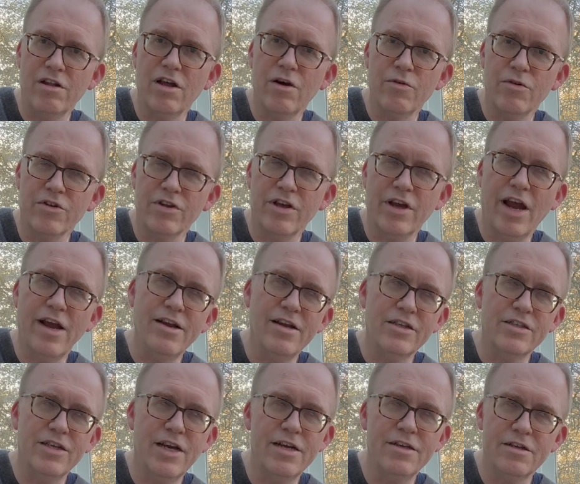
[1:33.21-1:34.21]
I would kind of
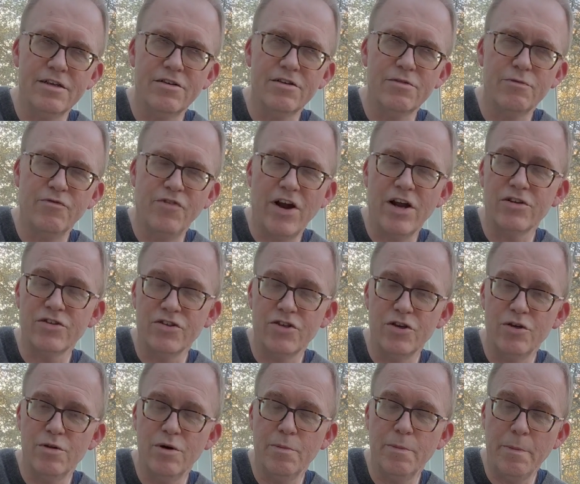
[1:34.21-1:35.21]
tend to refer to
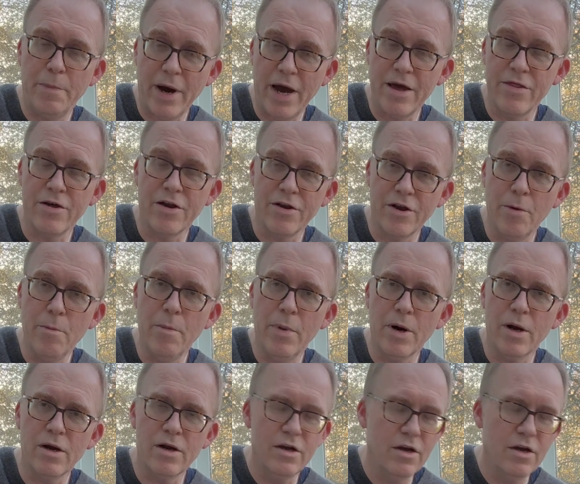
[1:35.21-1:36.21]
them by their number.